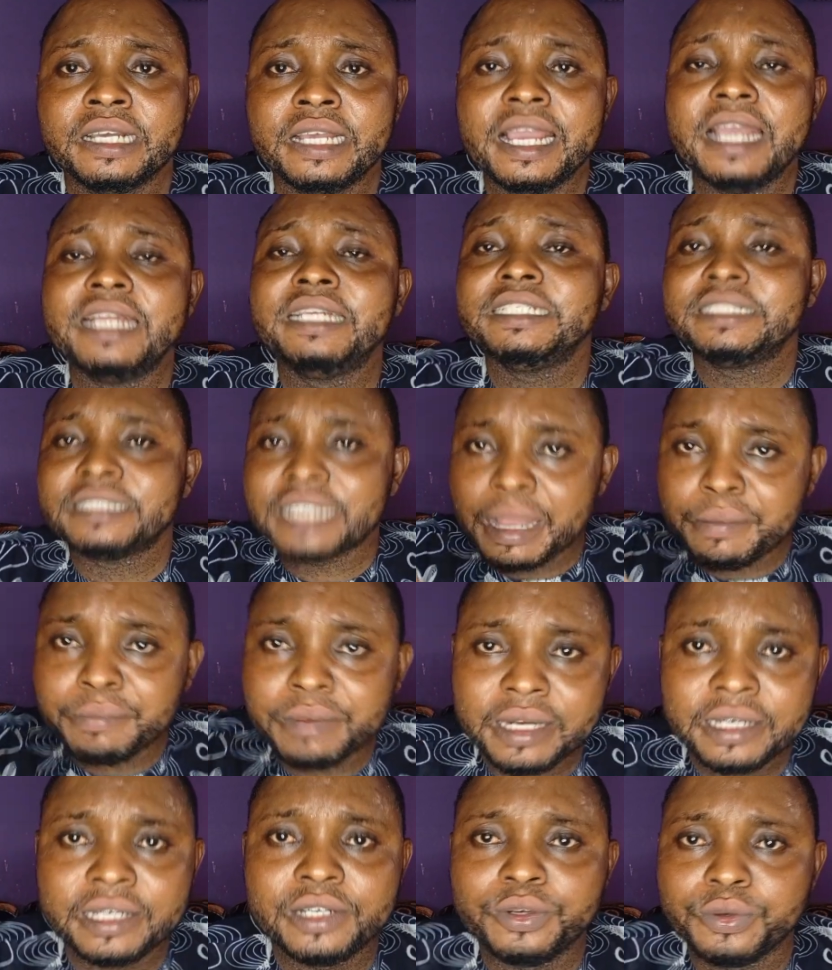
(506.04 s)

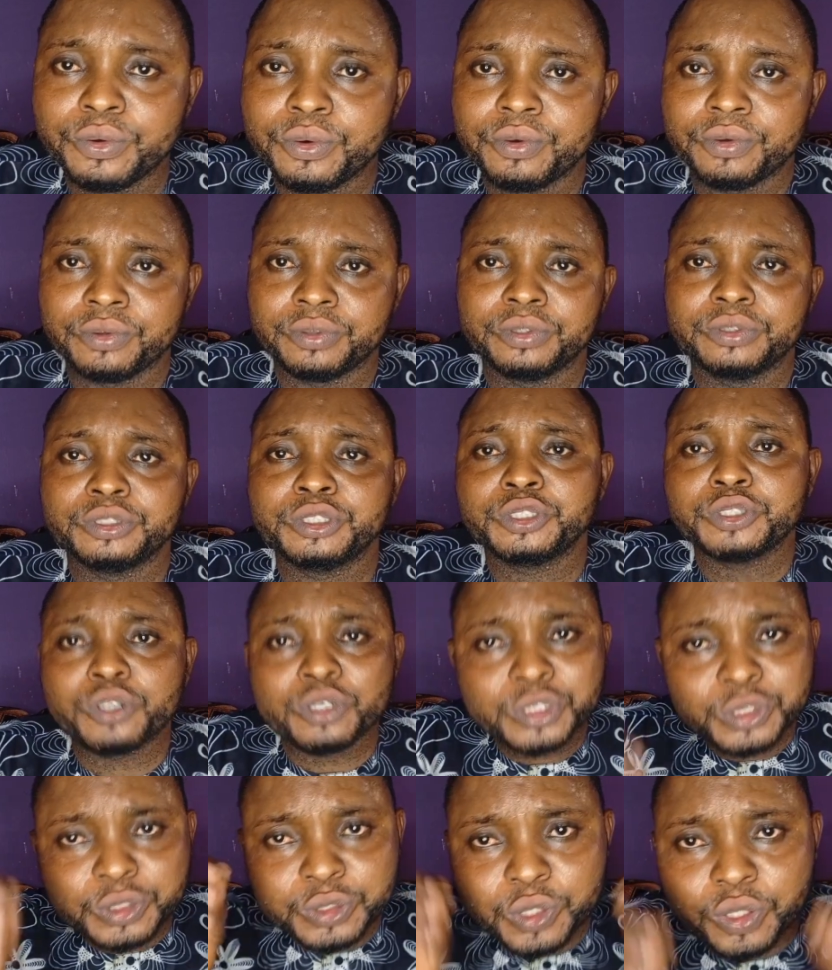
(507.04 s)
anytime le lo
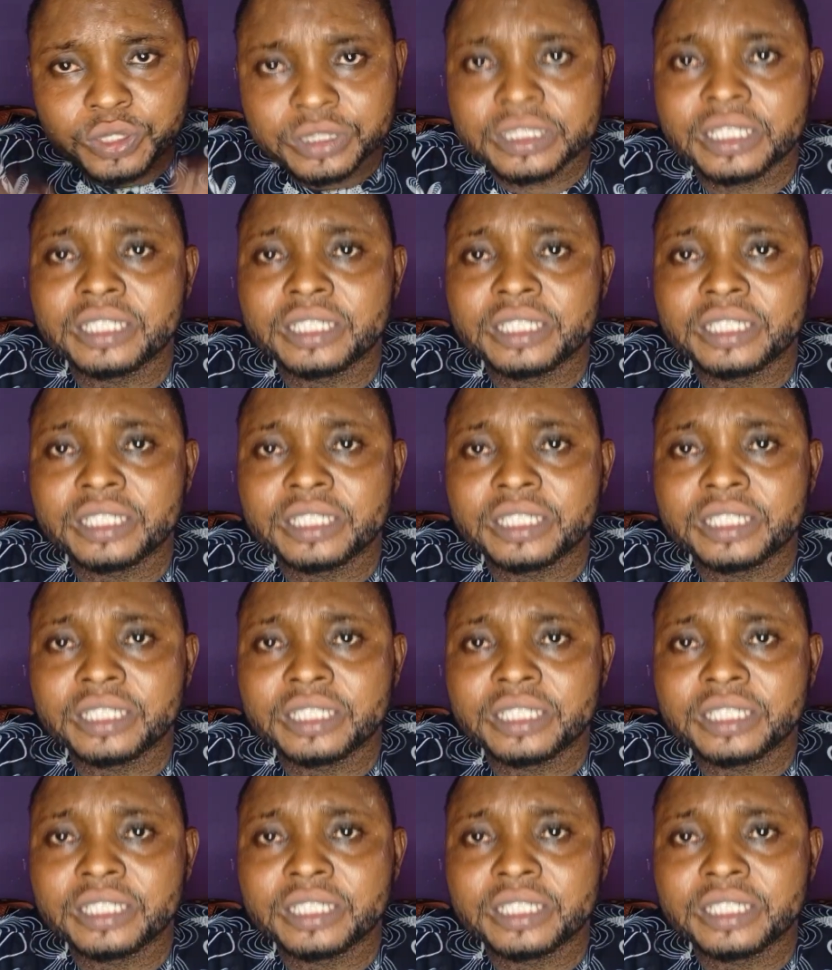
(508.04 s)
just short